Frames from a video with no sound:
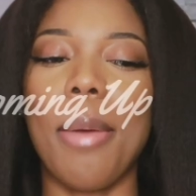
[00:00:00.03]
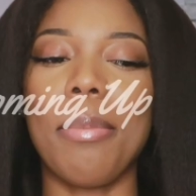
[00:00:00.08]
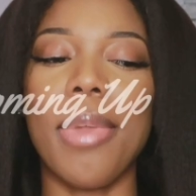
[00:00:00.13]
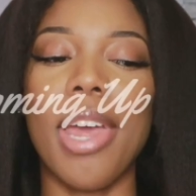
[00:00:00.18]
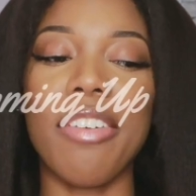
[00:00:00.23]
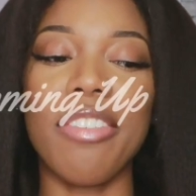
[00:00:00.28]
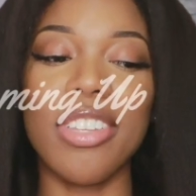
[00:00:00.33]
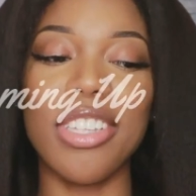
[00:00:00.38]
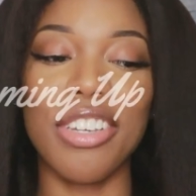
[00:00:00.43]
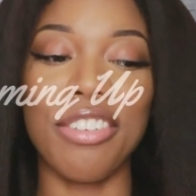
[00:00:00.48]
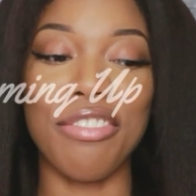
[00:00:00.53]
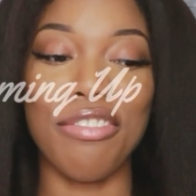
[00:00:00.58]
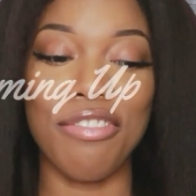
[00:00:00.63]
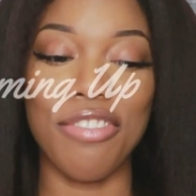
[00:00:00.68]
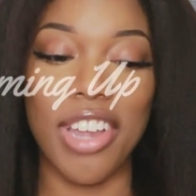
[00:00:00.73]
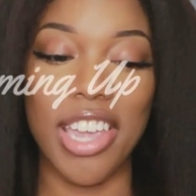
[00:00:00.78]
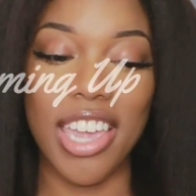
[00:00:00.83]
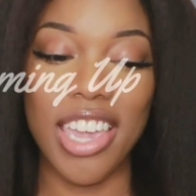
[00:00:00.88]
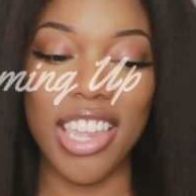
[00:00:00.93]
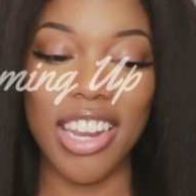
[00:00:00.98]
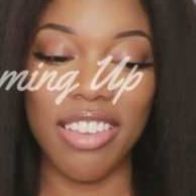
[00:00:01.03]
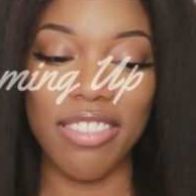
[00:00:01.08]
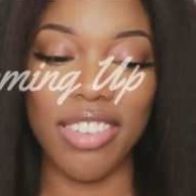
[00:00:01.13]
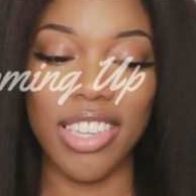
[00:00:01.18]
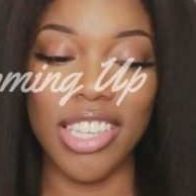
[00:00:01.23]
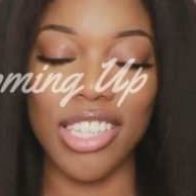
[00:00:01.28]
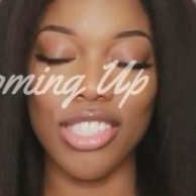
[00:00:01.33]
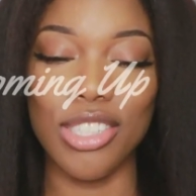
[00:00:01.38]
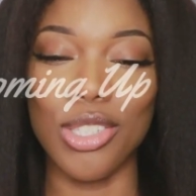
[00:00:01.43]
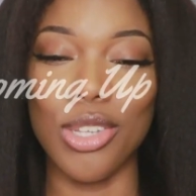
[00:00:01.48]
I'm not really afraid of
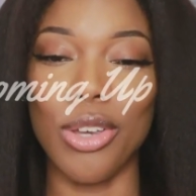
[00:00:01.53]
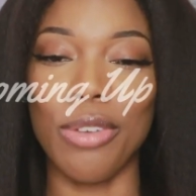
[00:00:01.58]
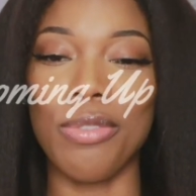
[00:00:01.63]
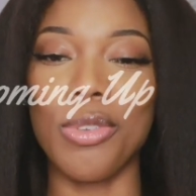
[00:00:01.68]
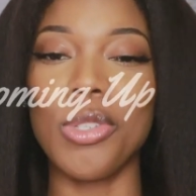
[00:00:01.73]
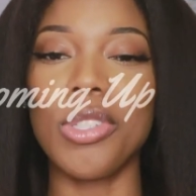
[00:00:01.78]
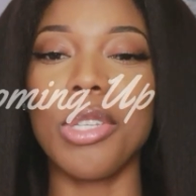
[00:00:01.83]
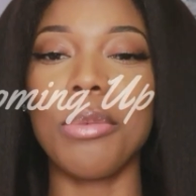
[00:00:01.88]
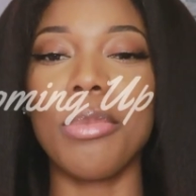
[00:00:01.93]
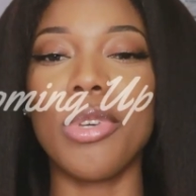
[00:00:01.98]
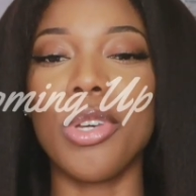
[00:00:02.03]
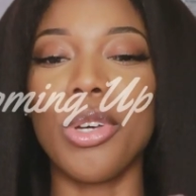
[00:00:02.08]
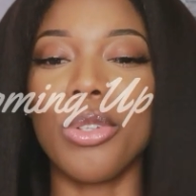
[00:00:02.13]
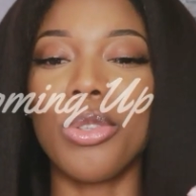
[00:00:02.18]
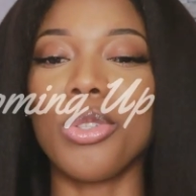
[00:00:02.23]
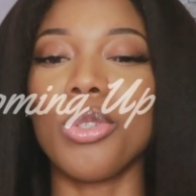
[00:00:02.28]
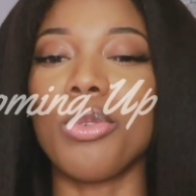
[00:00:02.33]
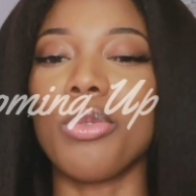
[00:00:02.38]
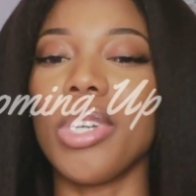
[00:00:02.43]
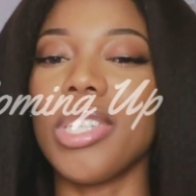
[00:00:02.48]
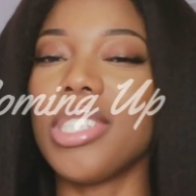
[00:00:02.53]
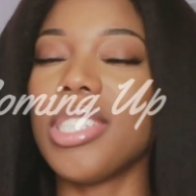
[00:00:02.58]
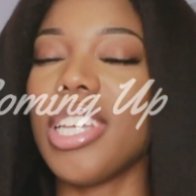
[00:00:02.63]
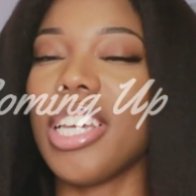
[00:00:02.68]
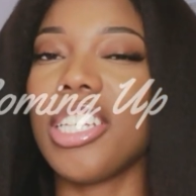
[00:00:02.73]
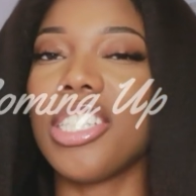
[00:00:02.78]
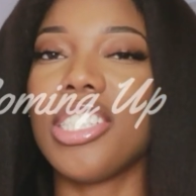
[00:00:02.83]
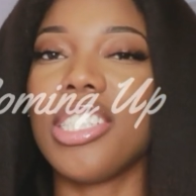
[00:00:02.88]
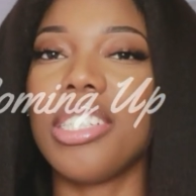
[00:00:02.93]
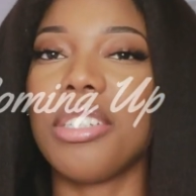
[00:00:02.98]
heat, so if you see me go through one
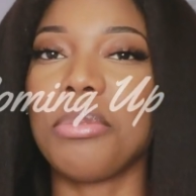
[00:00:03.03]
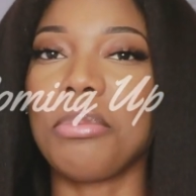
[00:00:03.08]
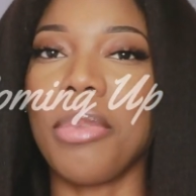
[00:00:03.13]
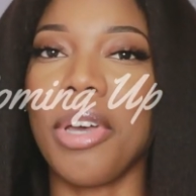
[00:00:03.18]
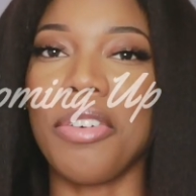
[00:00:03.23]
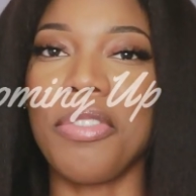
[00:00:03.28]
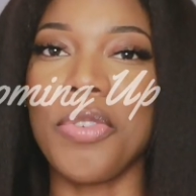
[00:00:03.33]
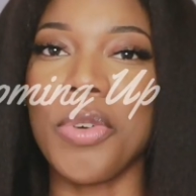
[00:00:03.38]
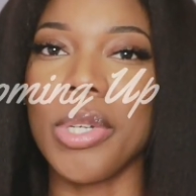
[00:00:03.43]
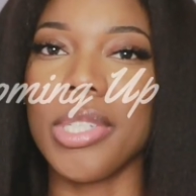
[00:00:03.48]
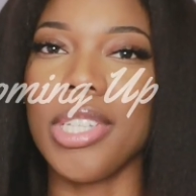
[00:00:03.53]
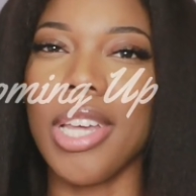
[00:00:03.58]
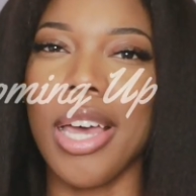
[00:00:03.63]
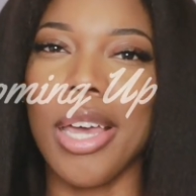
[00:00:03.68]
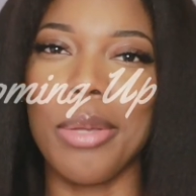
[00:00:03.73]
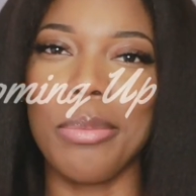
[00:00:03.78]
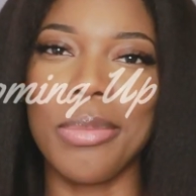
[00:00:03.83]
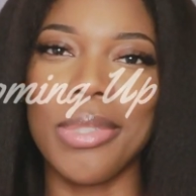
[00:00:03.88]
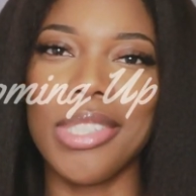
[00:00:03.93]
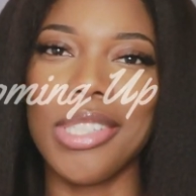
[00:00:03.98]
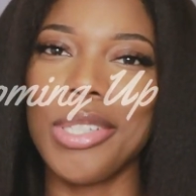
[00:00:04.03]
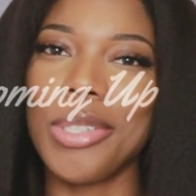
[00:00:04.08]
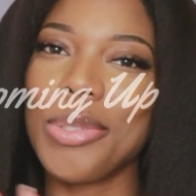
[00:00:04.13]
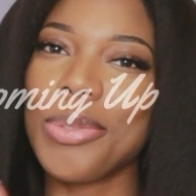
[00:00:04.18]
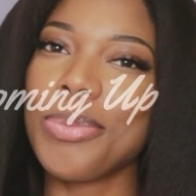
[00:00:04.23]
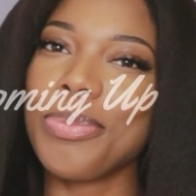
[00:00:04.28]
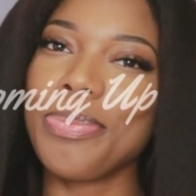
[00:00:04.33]
section about 4 times,